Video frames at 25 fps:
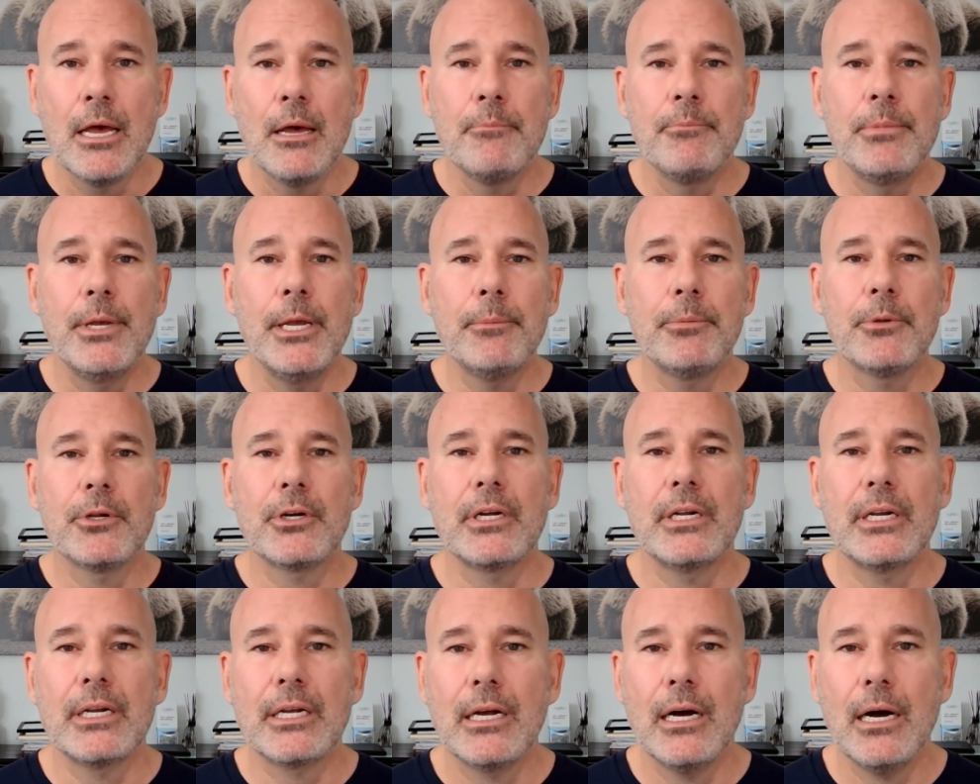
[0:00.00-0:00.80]
People are
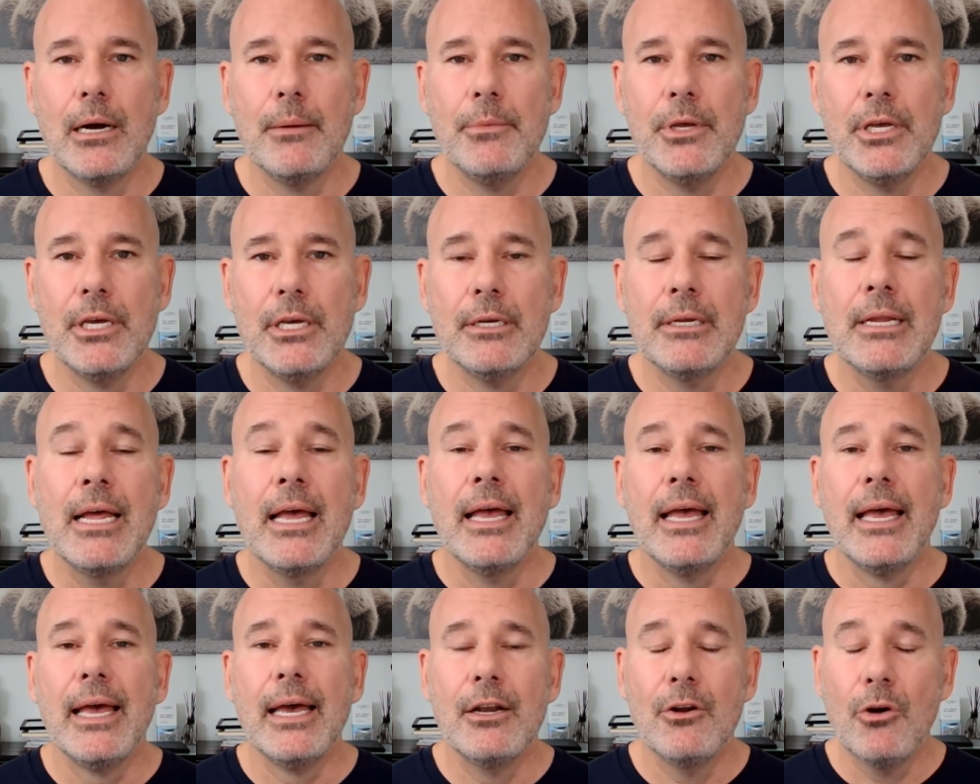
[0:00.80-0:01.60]
going to come in
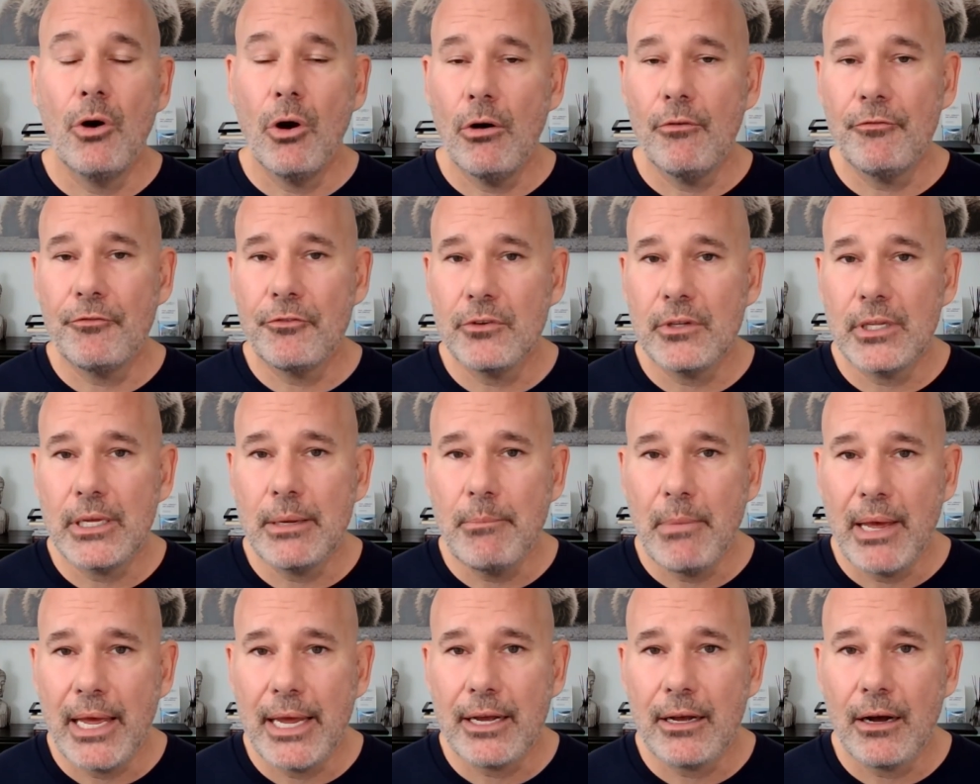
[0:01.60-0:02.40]
and hopefully
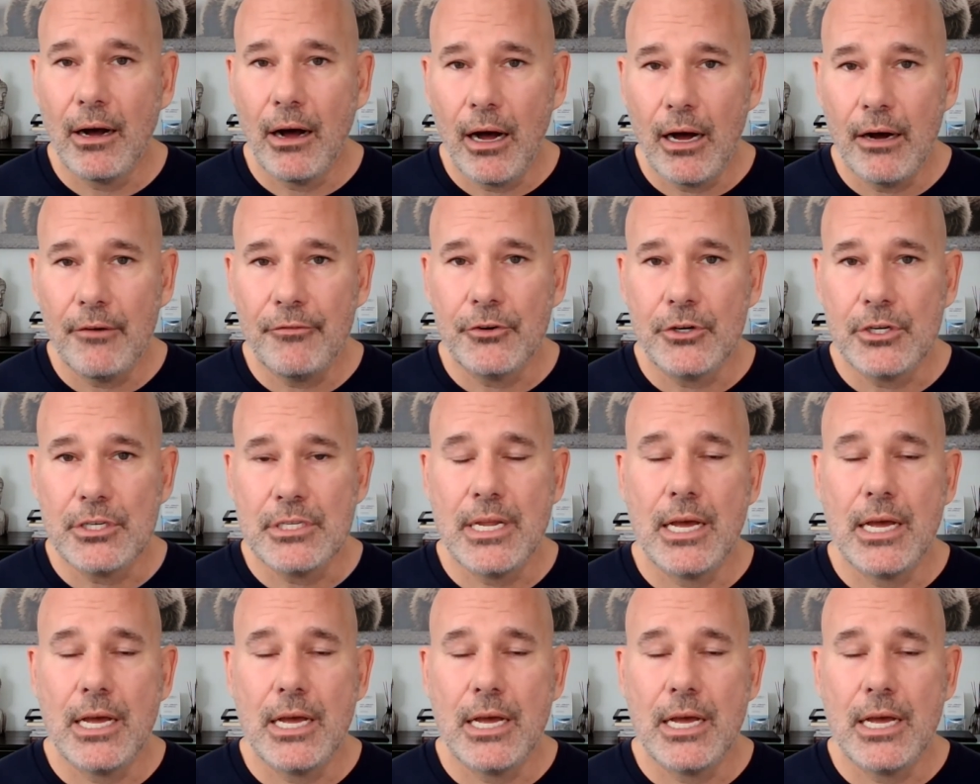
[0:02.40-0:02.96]
make offers.